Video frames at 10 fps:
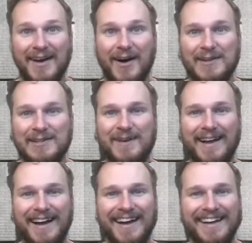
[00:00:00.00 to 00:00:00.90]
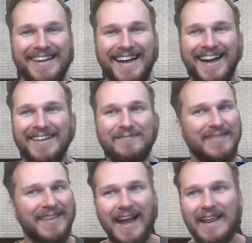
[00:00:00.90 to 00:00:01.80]
Awesome.
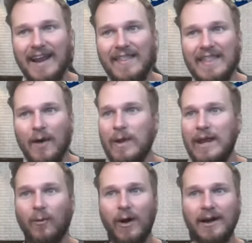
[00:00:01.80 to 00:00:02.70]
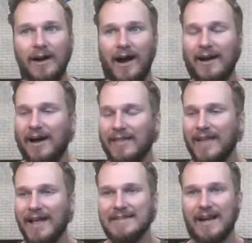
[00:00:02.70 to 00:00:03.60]
Anything that we can work on
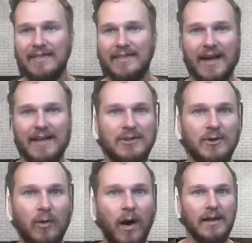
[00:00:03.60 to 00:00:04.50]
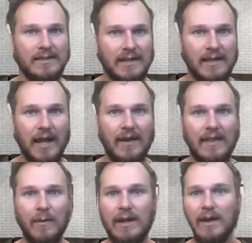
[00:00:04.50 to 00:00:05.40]
that side that you'd to see, anything
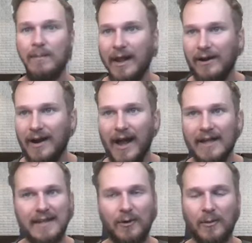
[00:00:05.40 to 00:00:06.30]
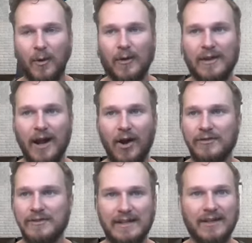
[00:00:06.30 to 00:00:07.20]
that we can get better at? It's like we're more than
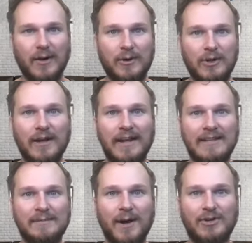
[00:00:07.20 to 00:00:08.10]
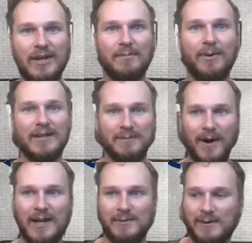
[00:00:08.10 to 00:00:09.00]
obviously, we're trying to get as much input as
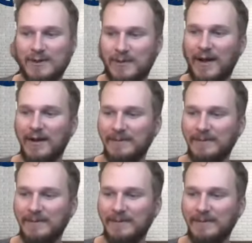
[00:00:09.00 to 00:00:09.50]
possible as well.